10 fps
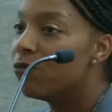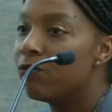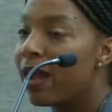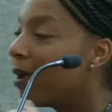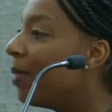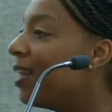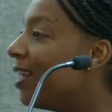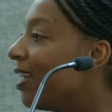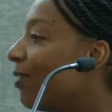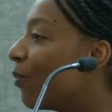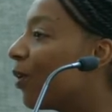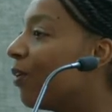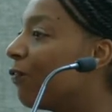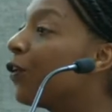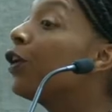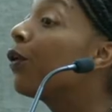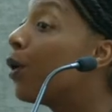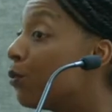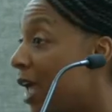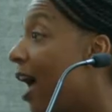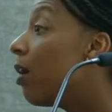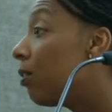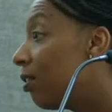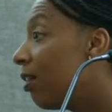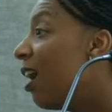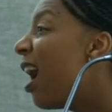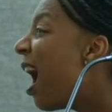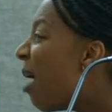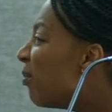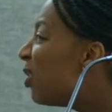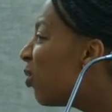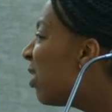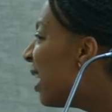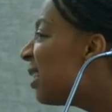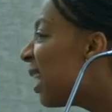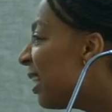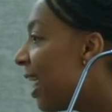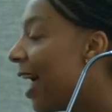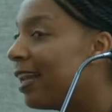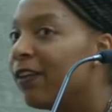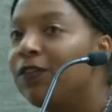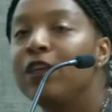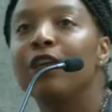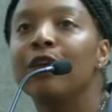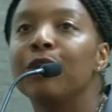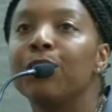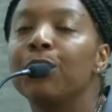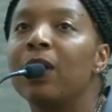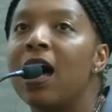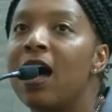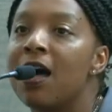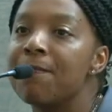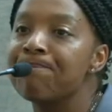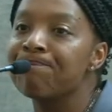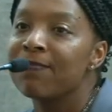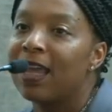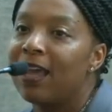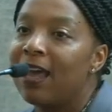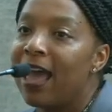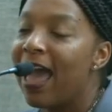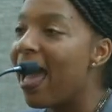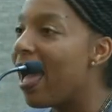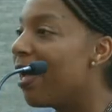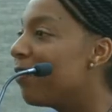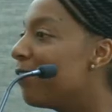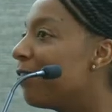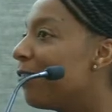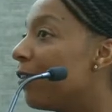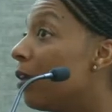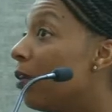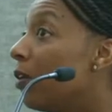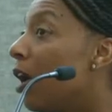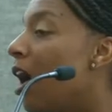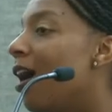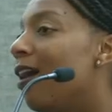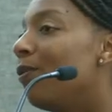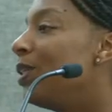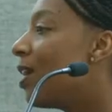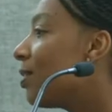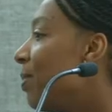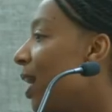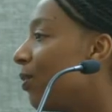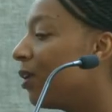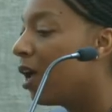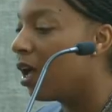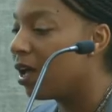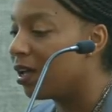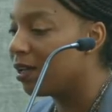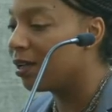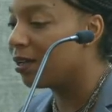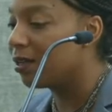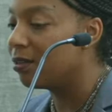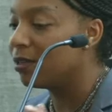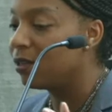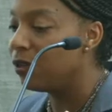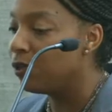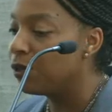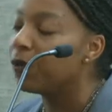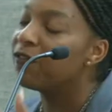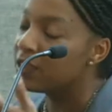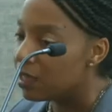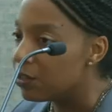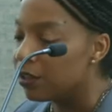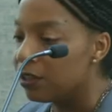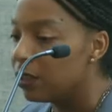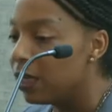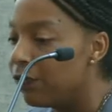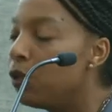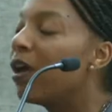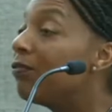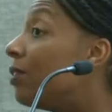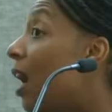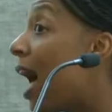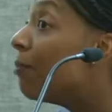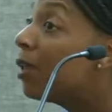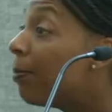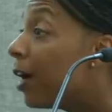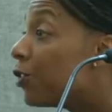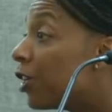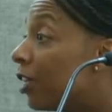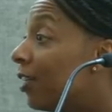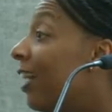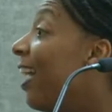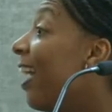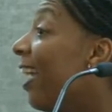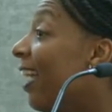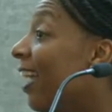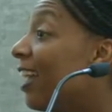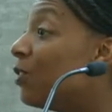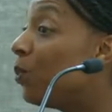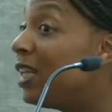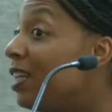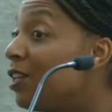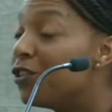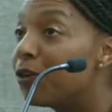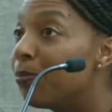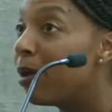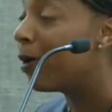recommended for your own health. Um, so things like that. If you um, have, uh, we talked about, uh, you know, if a center, if you have high blood pressure, and we need your blood